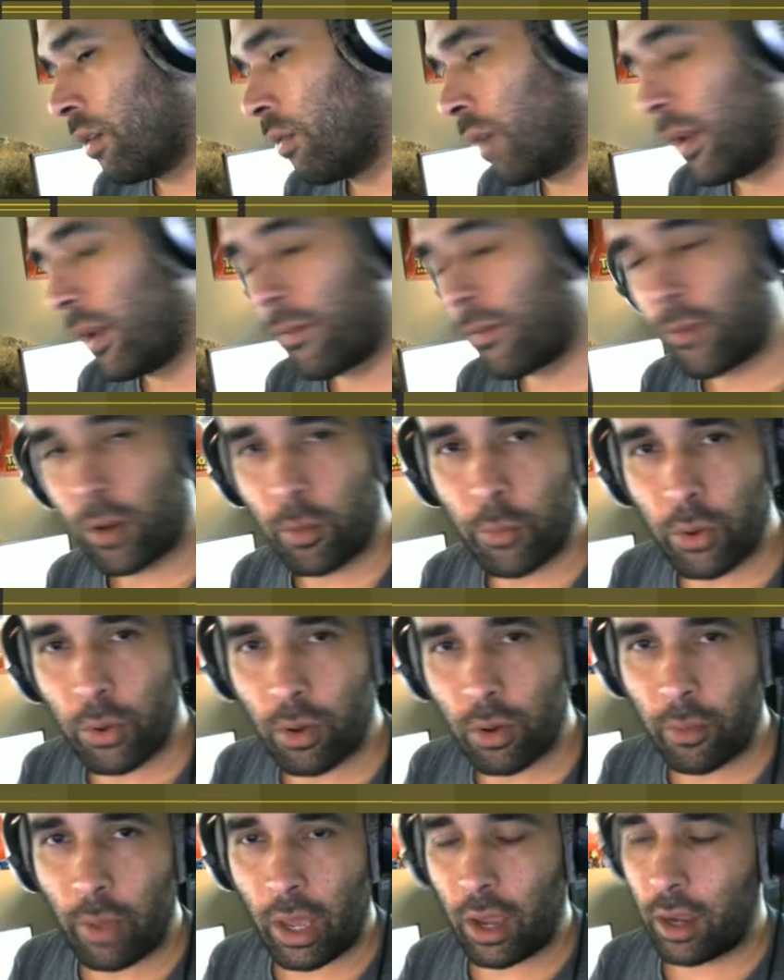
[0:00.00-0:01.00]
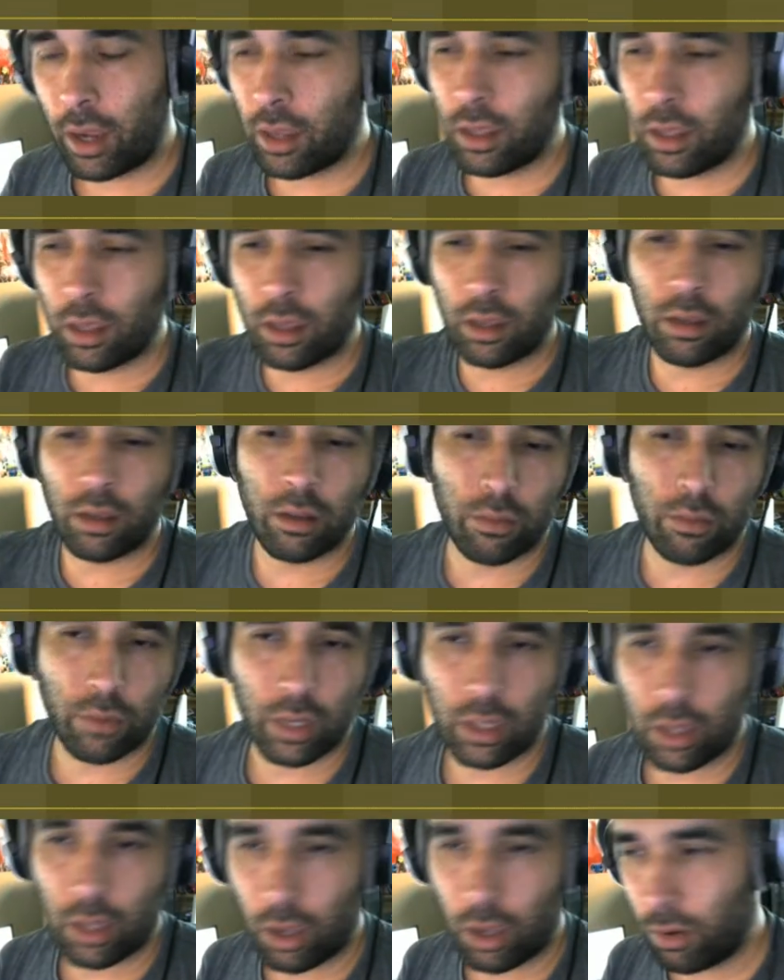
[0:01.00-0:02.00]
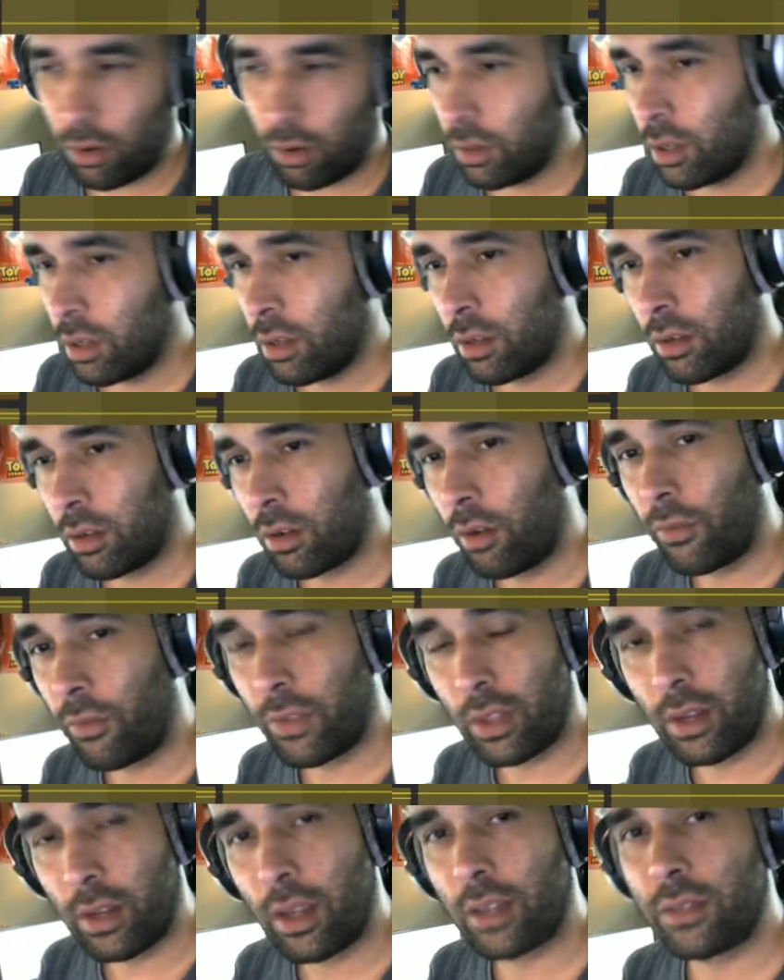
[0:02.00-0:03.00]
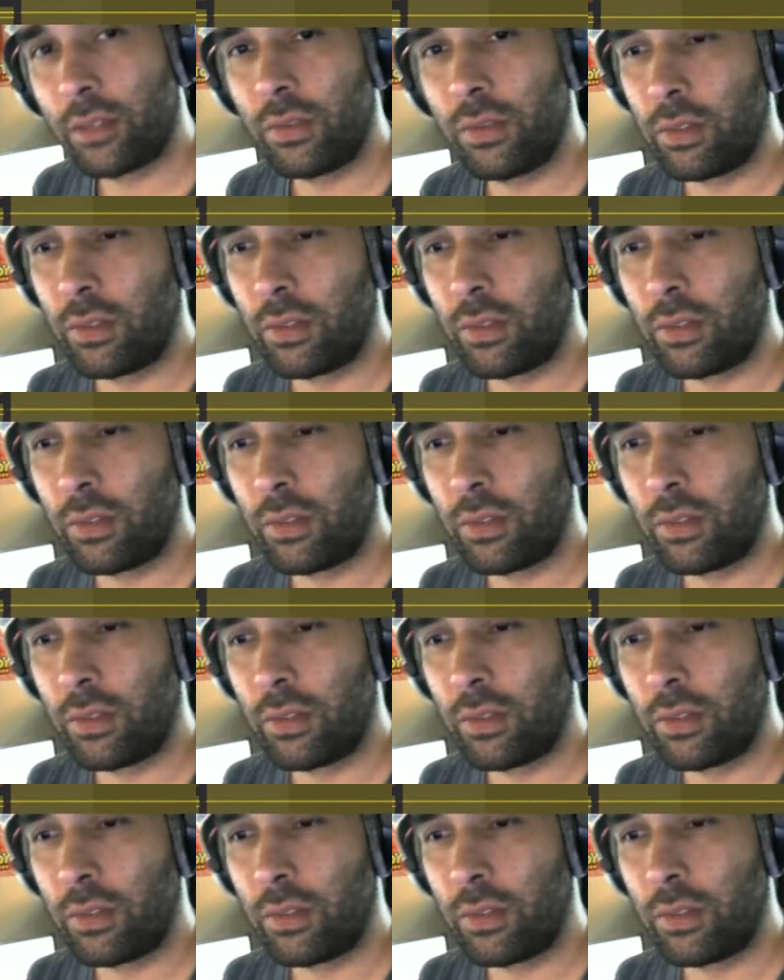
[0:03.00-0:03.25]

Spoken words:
Wait for a pullback, reload, go for the next 50